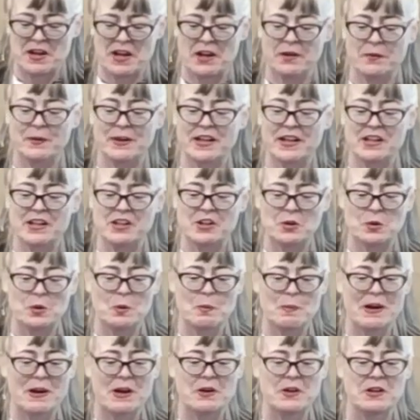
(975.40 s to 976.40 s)
and what I know
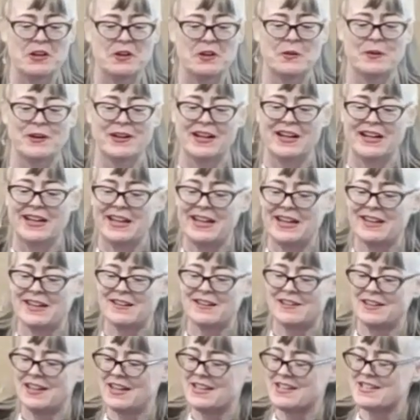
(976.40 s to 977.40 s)
about you, and I
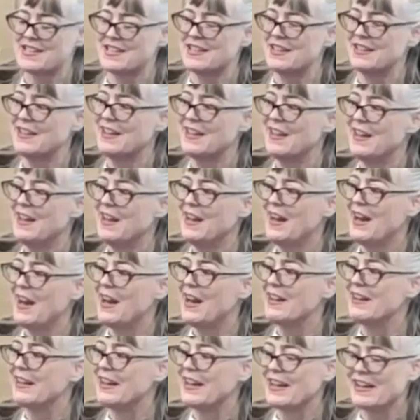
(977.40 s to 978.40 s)
analyze it,
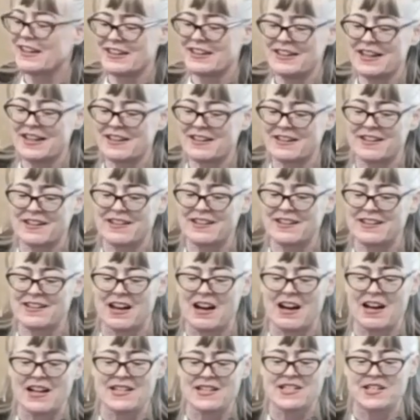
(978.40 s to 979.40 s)
and then I connect the
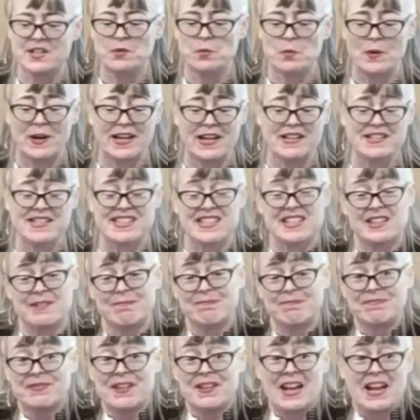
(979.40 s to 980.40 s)
dots in ways that
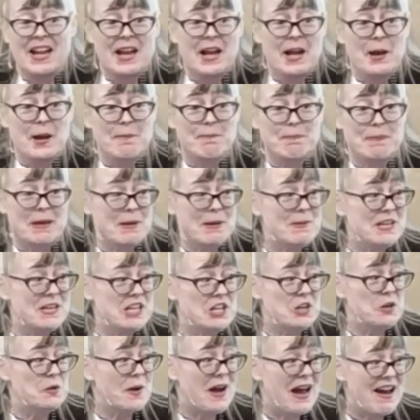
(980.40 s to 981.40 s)
maybe
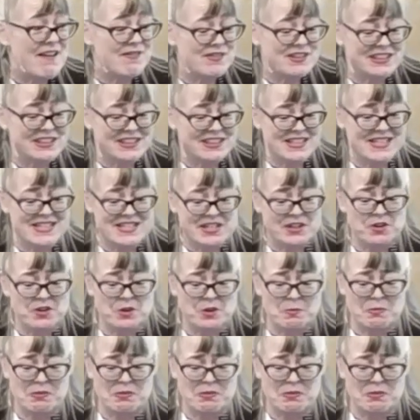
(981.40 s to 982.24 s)
you haven't considered